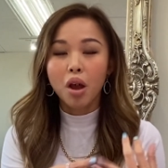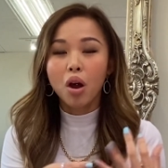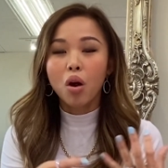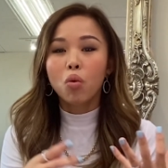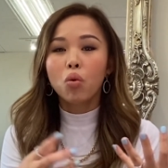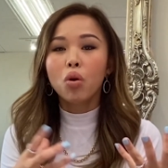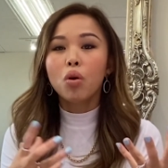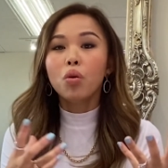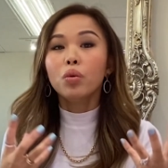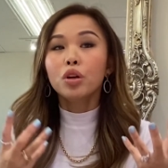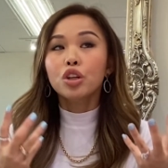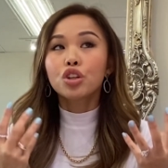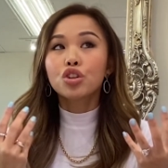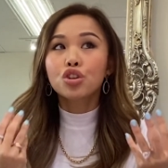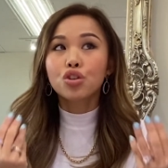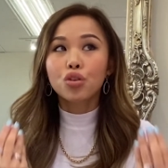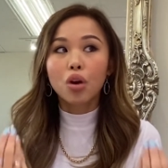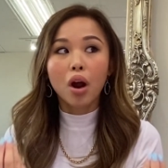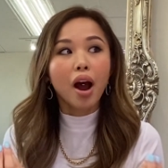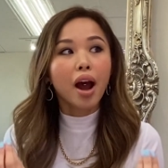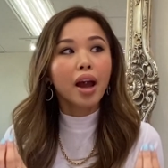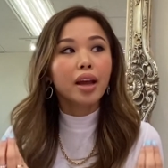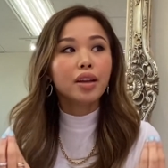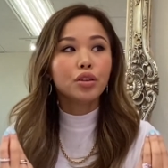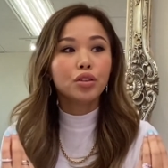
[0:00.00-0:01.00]
what we
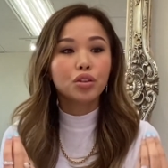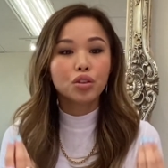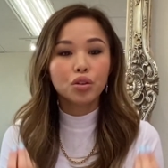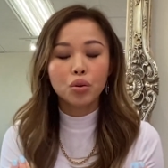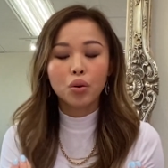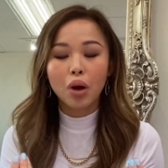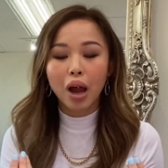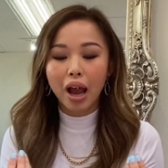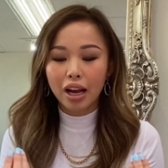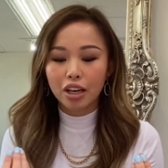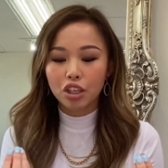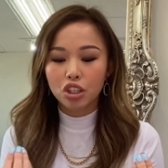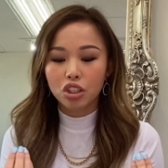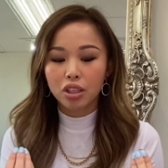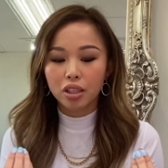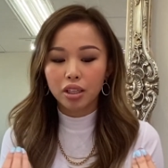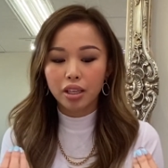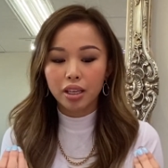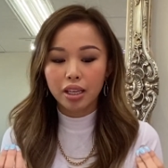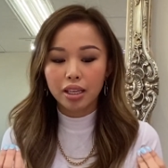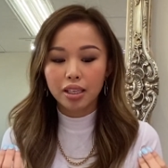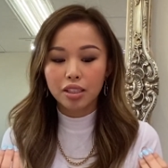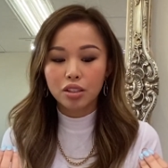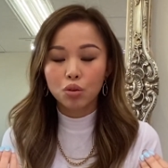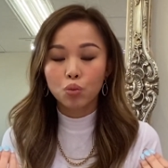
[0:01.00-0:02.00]
try to do
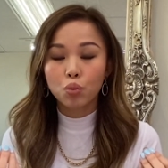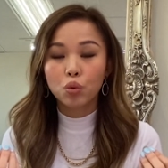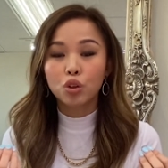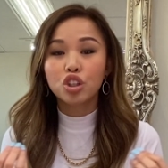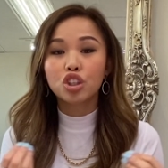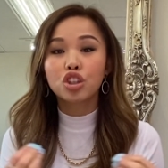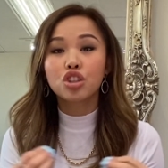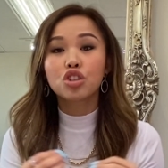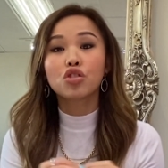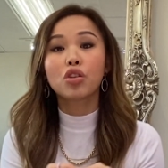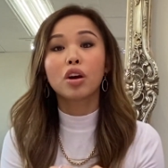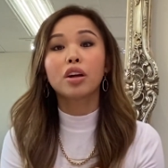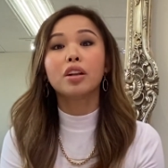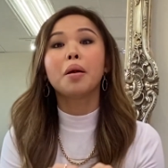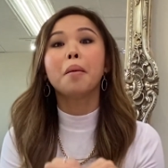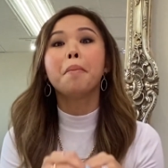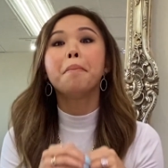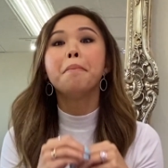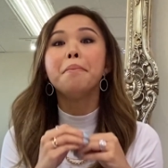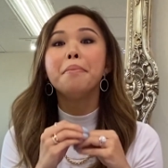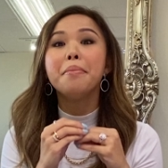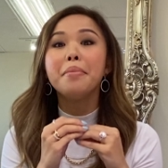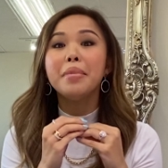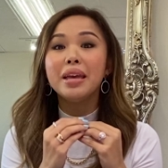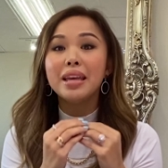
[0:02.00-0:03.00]
actually is we just try to
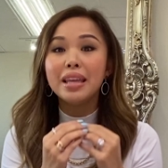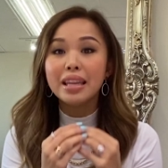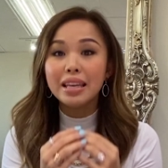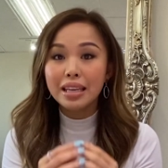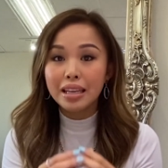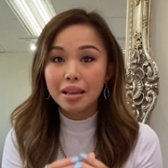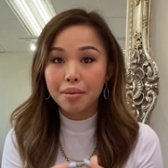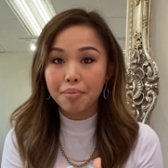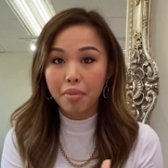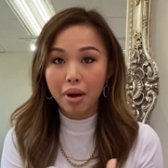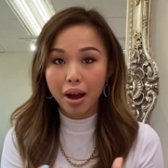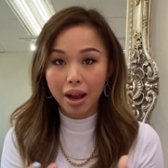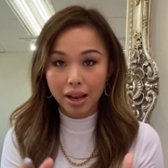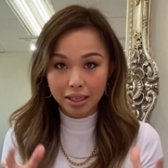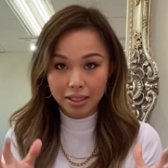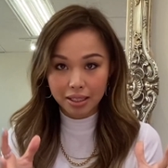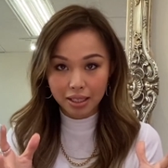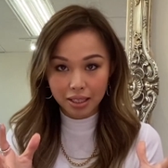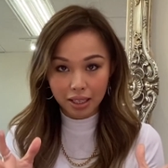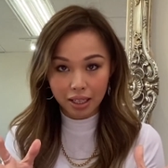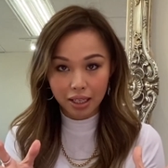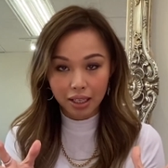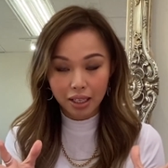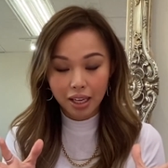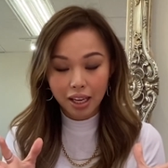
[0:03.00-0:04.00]
minimize
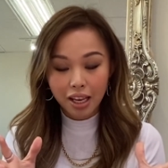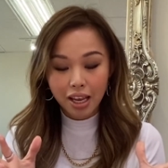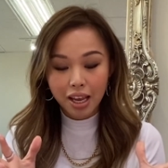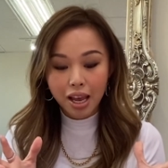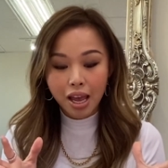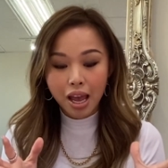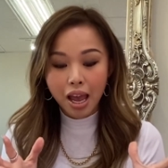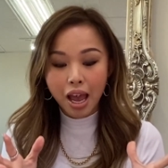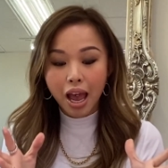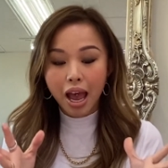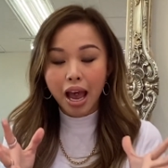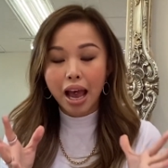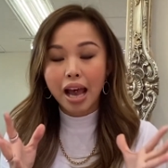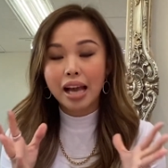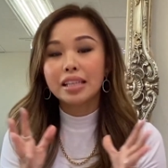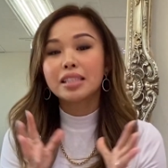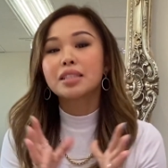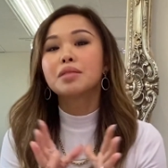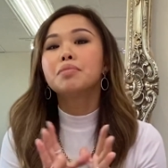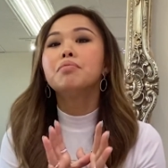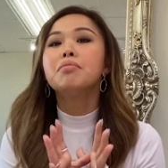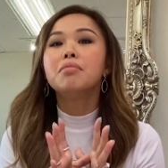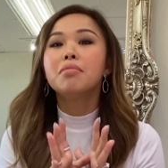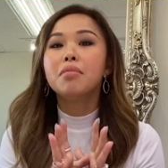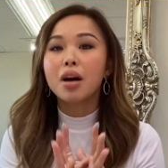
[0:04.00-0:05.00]
it as
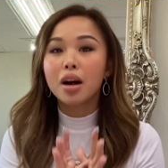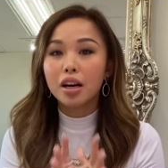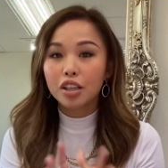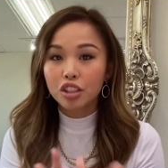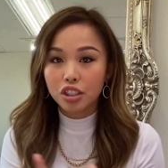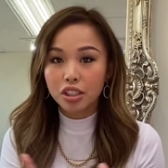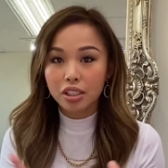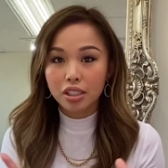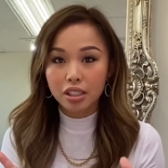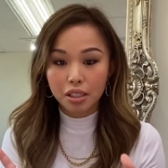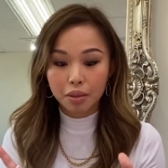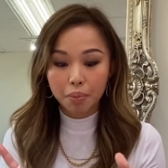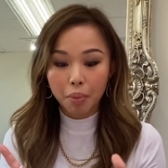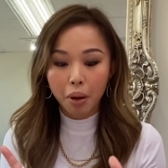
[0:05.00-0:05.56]
much as